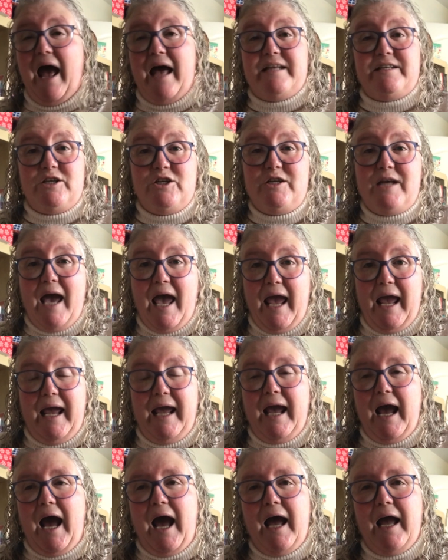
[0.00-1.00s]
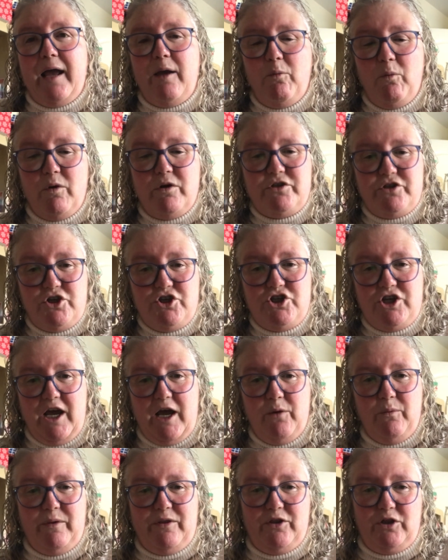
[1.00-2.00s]
Today I want to
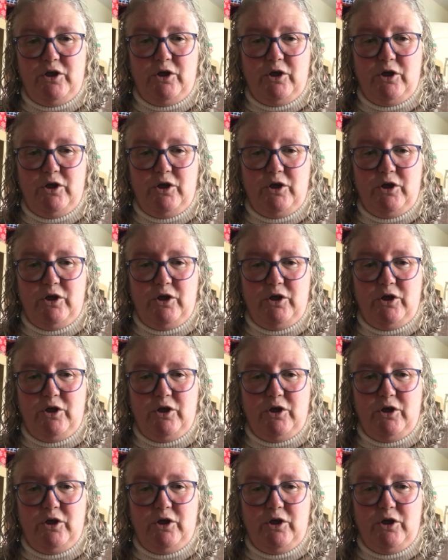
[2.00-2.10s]
share with